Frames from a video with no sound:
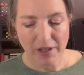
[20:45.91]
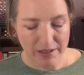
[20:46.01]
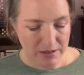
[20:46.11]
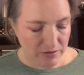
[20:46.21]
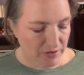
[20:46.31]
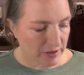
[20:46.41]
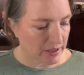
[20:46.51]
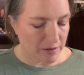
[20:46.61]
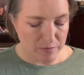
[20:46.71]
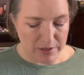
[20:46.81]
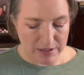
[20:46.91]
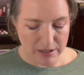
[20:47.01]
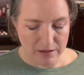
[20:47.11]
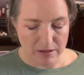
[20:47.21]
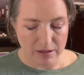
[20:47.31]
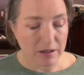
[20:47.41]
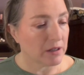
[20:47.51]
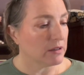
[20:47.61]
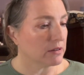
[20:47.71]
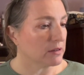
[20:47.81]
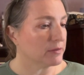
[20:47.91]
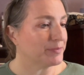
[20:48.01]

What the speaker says: I still feel like I'm missing the color.